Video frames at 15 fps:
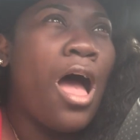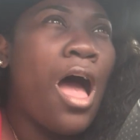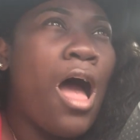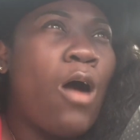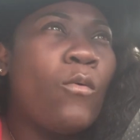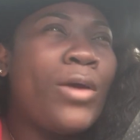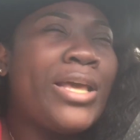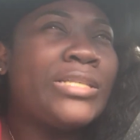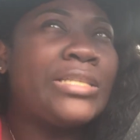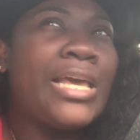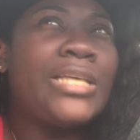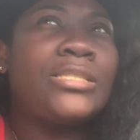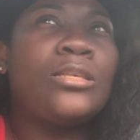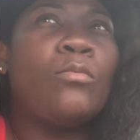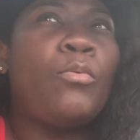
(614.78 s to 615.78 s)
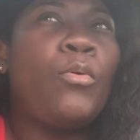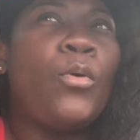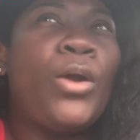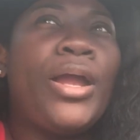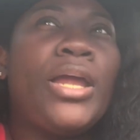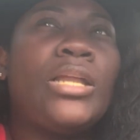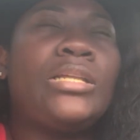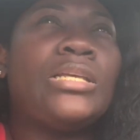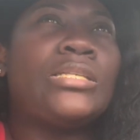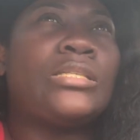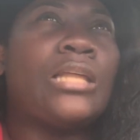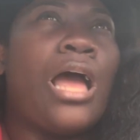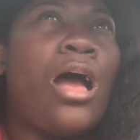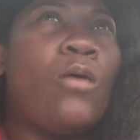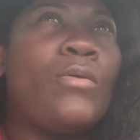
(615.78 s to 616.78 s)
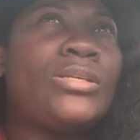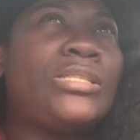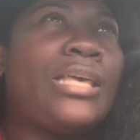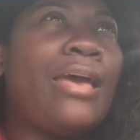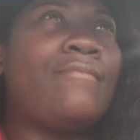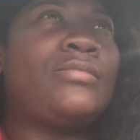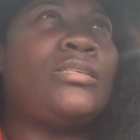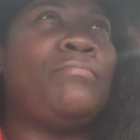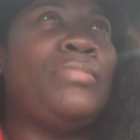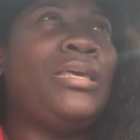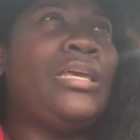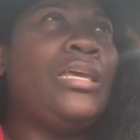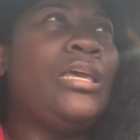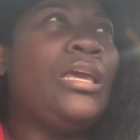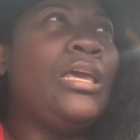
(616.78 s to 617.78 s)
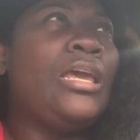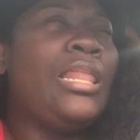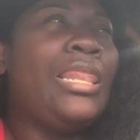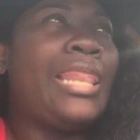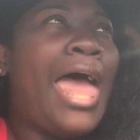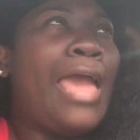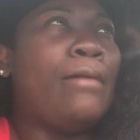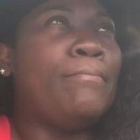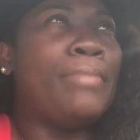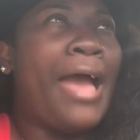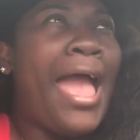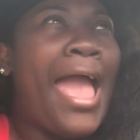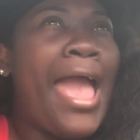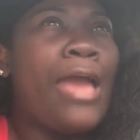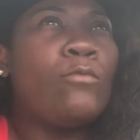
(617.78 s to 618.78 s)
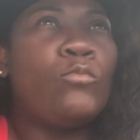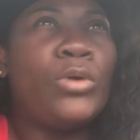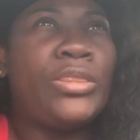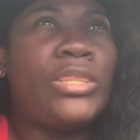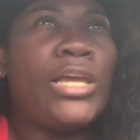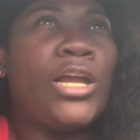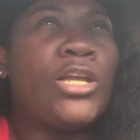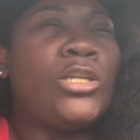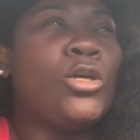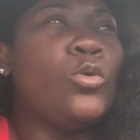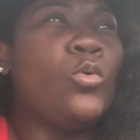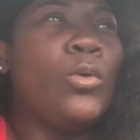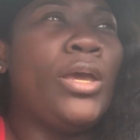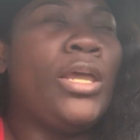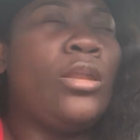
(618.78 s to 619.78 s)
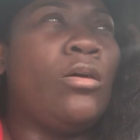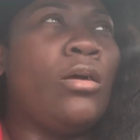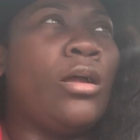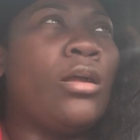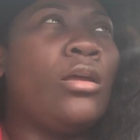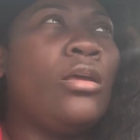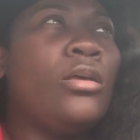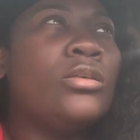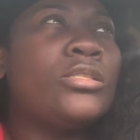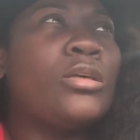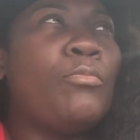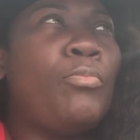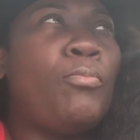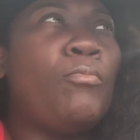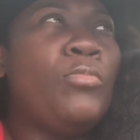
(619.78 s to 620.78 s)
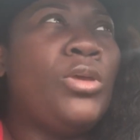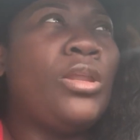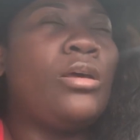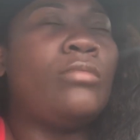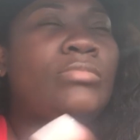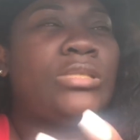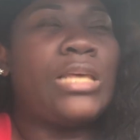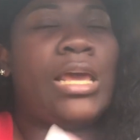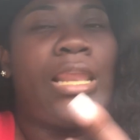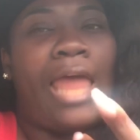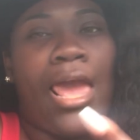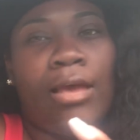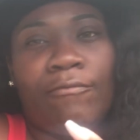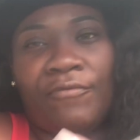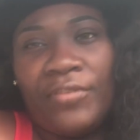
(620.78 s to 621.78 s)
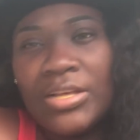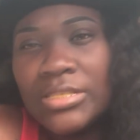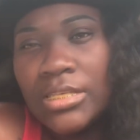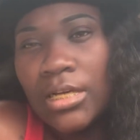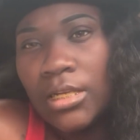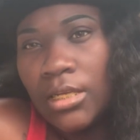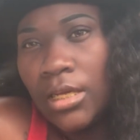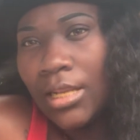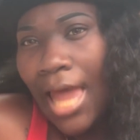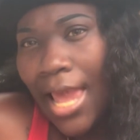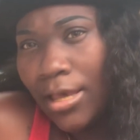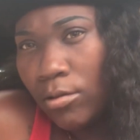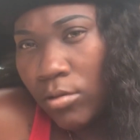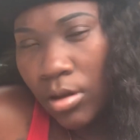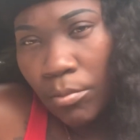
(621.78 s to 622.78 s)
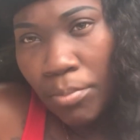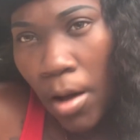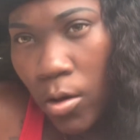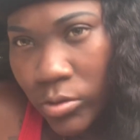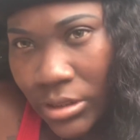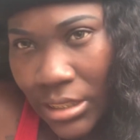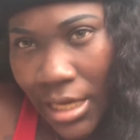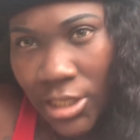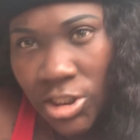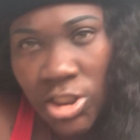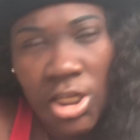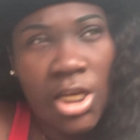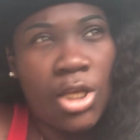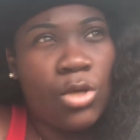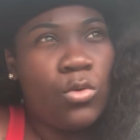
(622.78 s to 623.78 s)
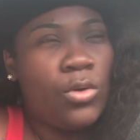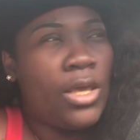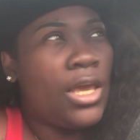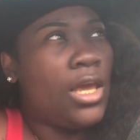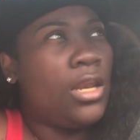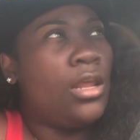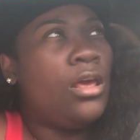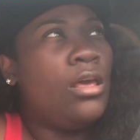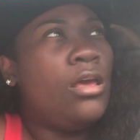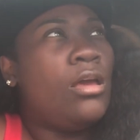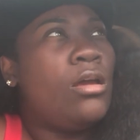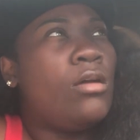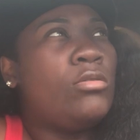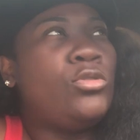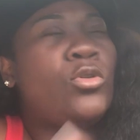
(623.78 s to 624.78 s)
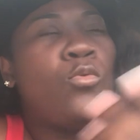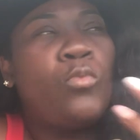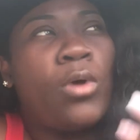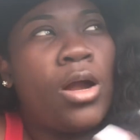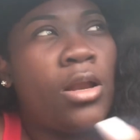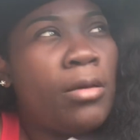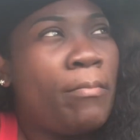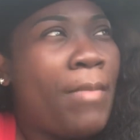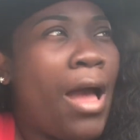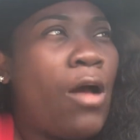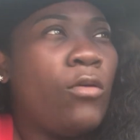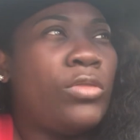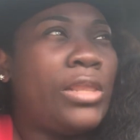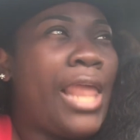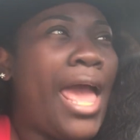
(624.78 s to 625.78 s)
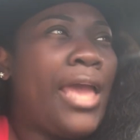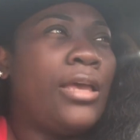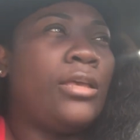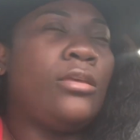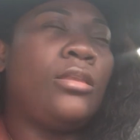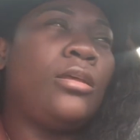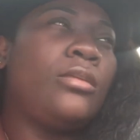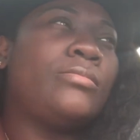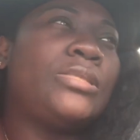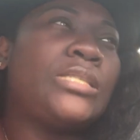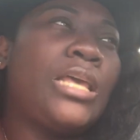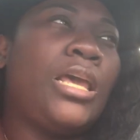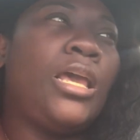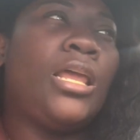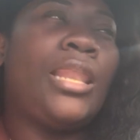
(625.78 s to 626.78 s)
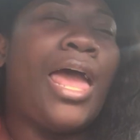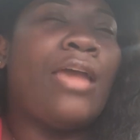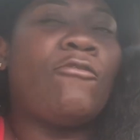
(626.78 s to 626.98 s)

Always, and support doesn't always have to be like buying what they're doing, or so, you know what I'm saying, like physically. Like, you could post that shit, you can do word of mouth, like, you know what I'm saying.